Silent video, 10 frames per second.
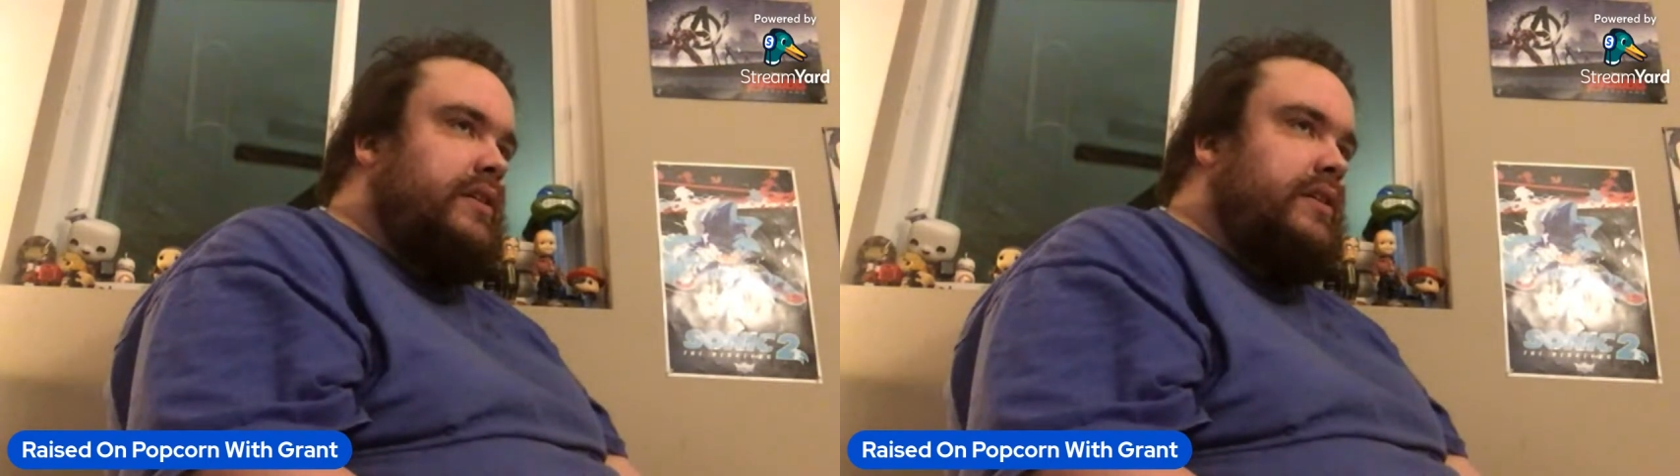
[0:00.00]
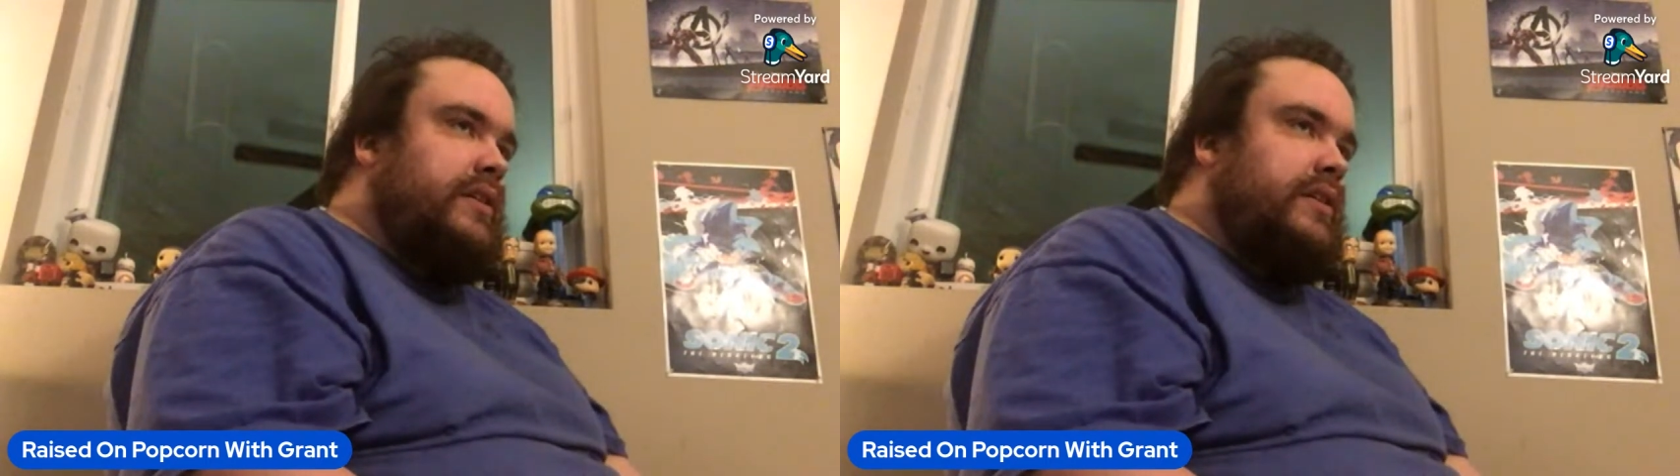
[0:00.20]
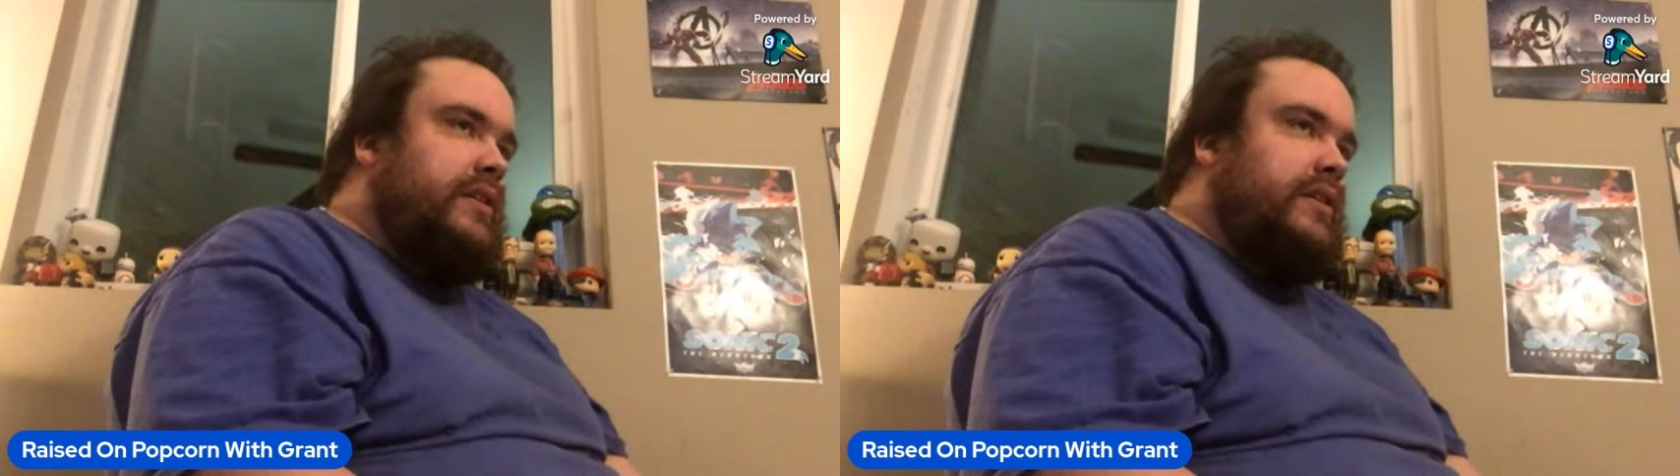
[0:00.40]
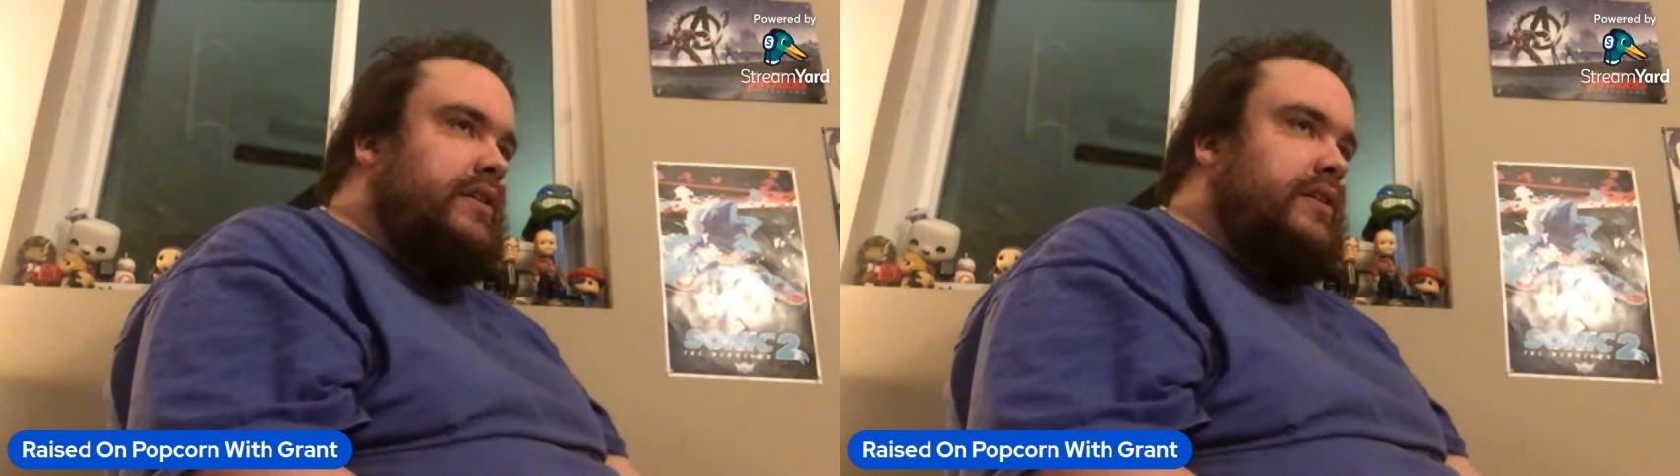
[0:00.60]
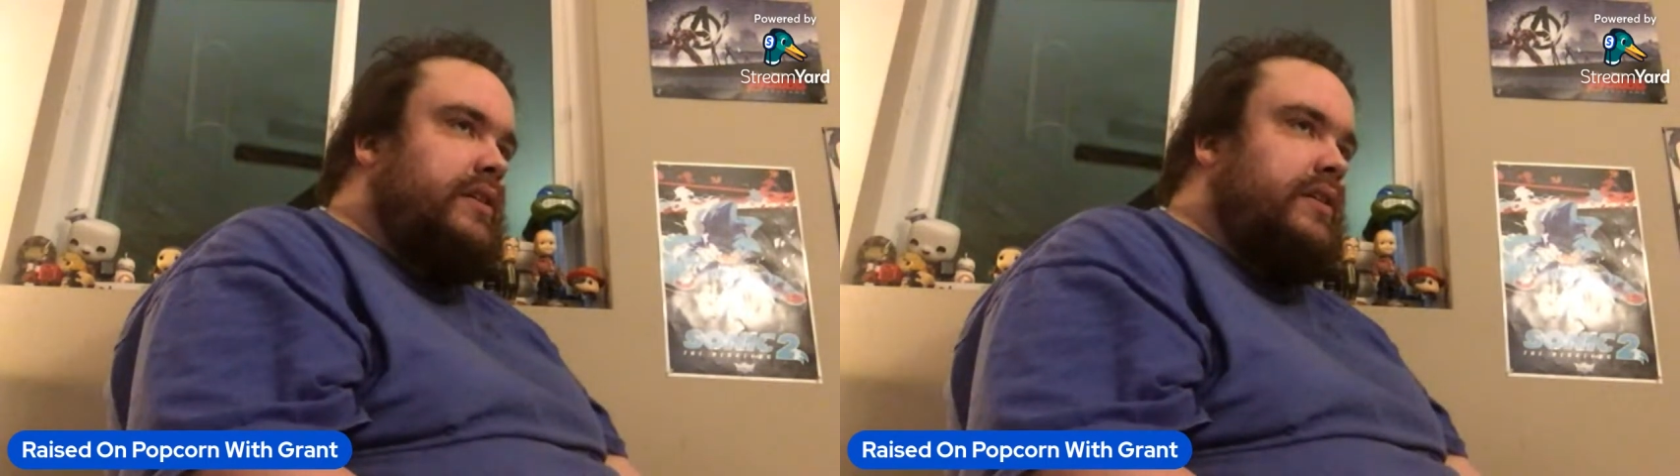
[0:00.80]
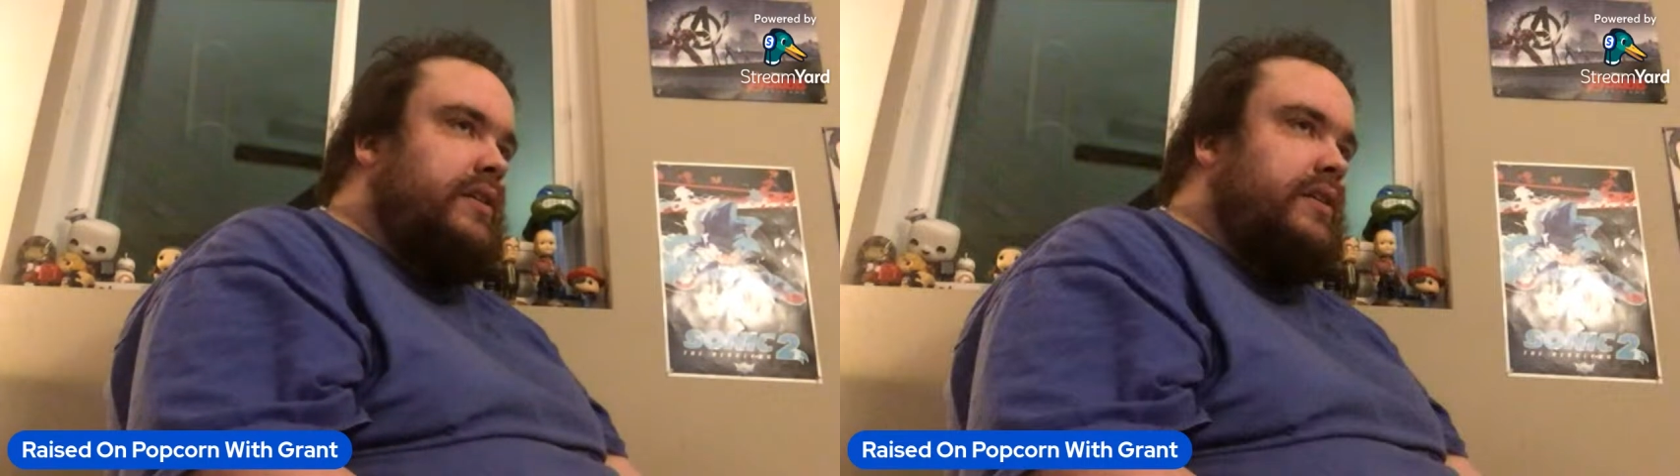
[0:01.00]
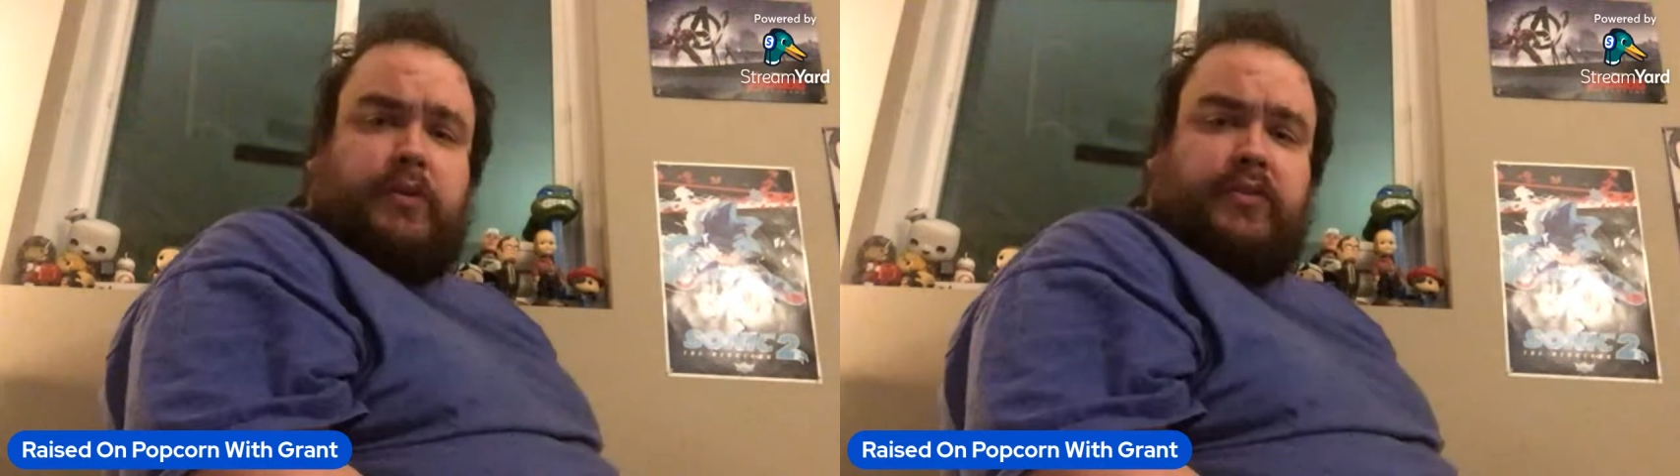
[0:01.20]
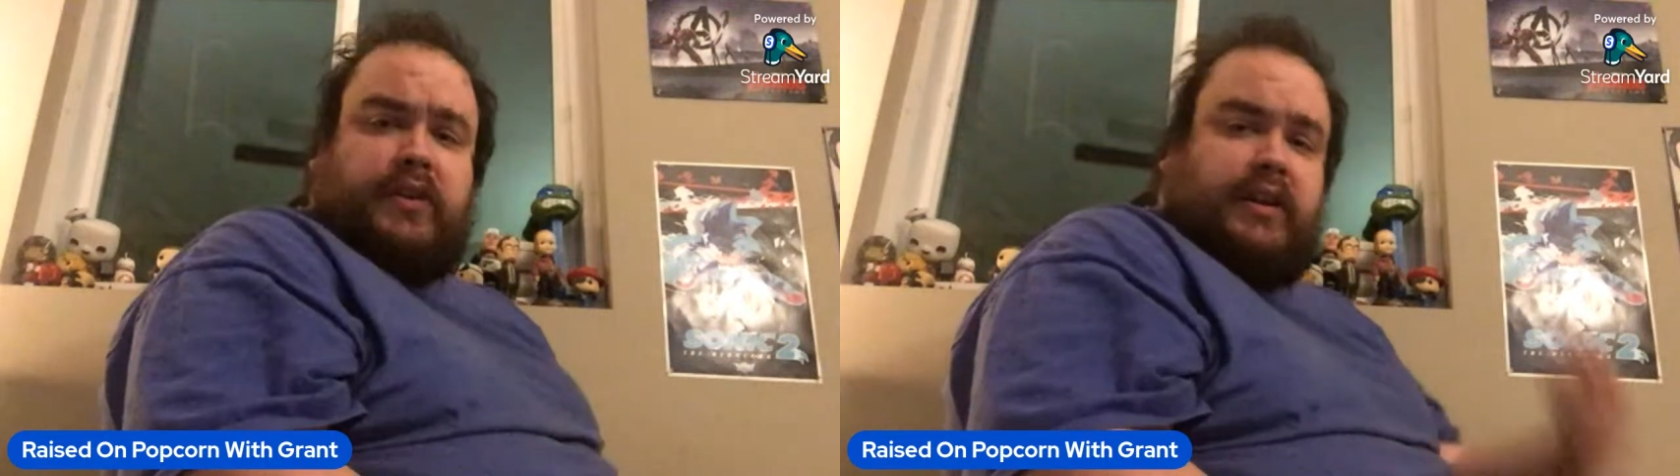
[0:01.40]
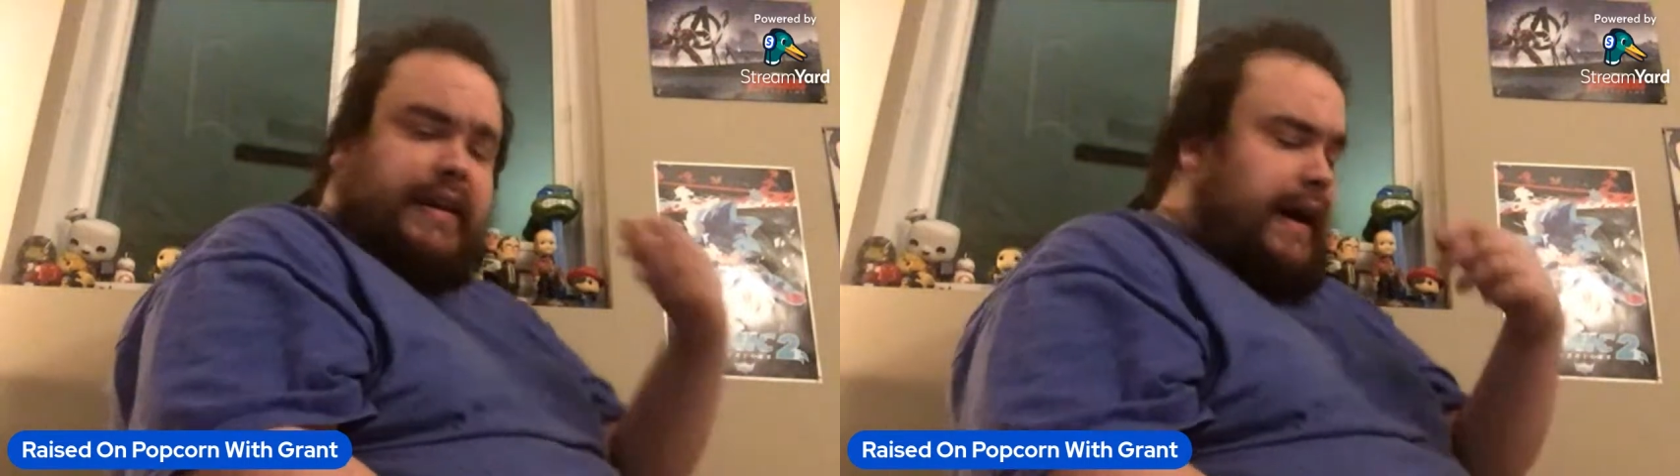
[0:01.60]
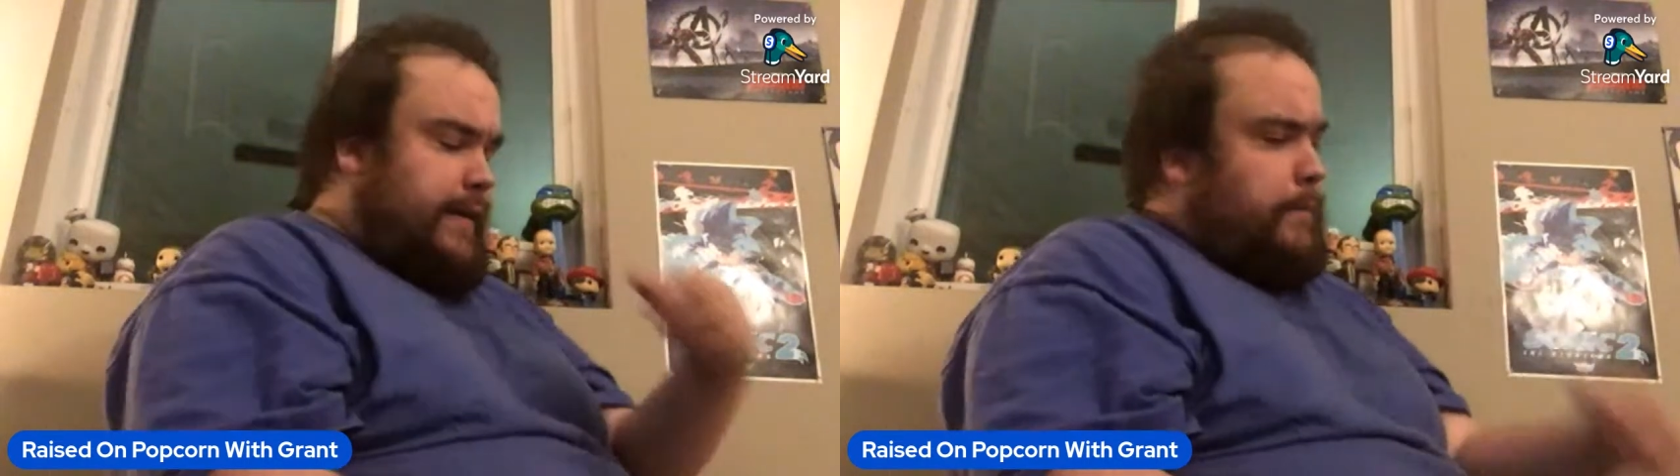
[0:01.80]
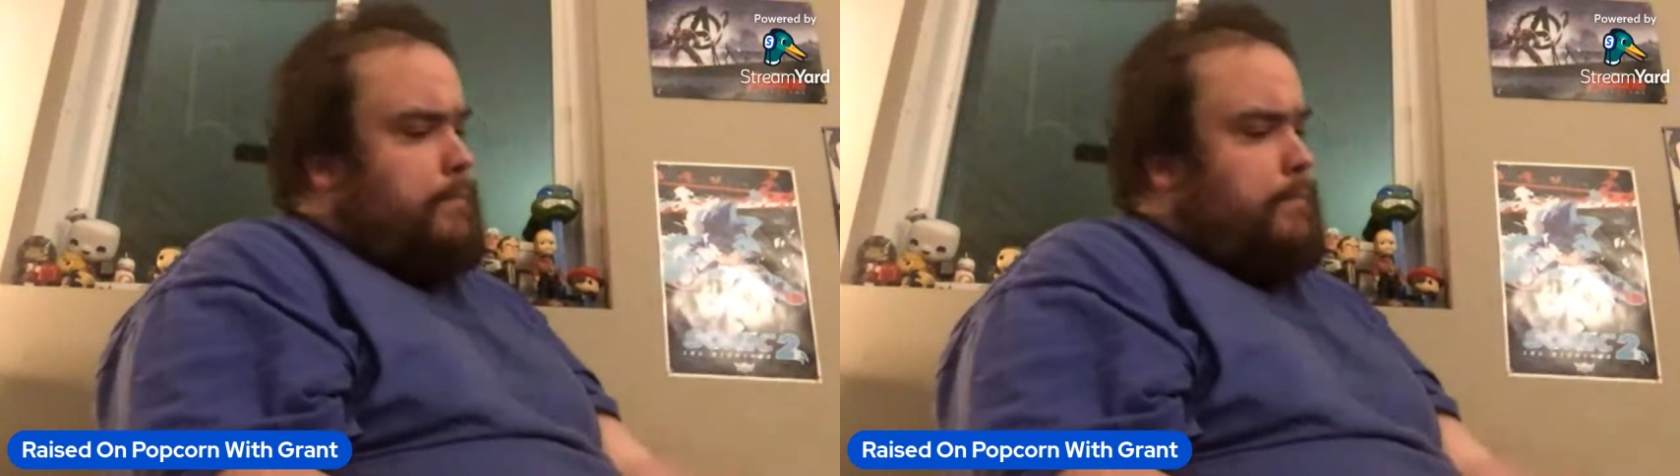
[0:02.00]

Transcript: or they're both going to live, or they're both going to die.